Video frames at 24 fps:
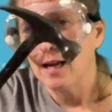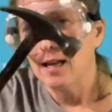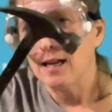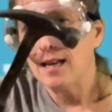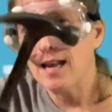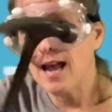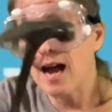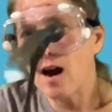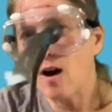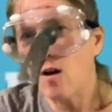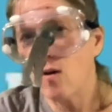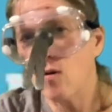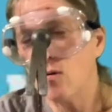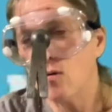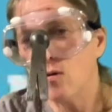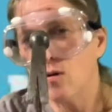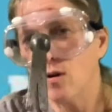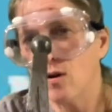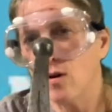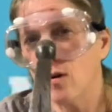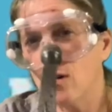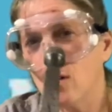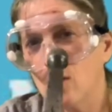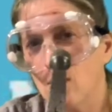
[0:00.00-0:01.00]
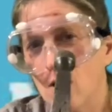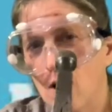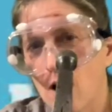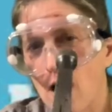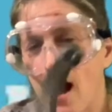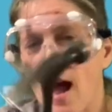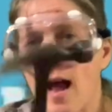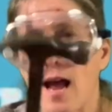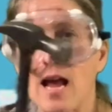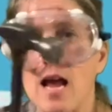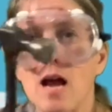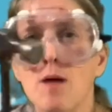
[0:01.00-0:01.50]
Now,
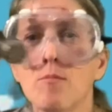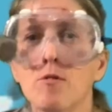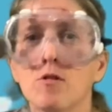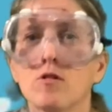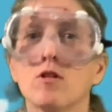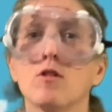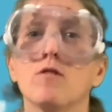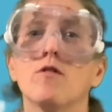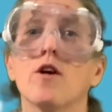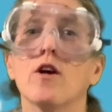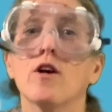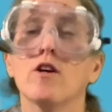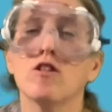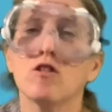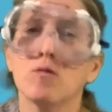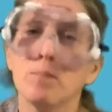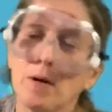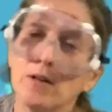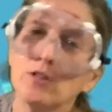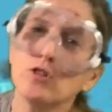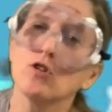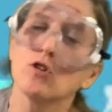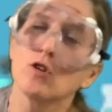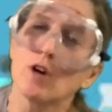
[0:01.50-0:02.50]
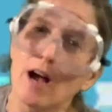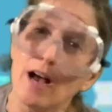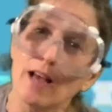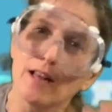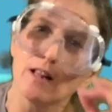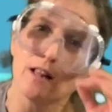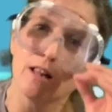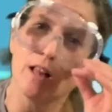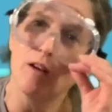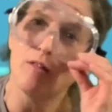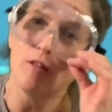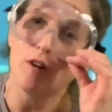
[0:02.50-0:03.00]
a hammer is a very special kind
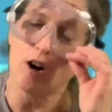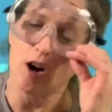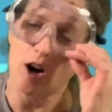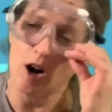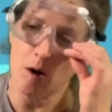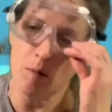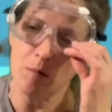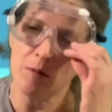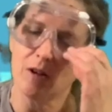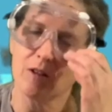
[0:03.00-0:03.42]
of lever arm,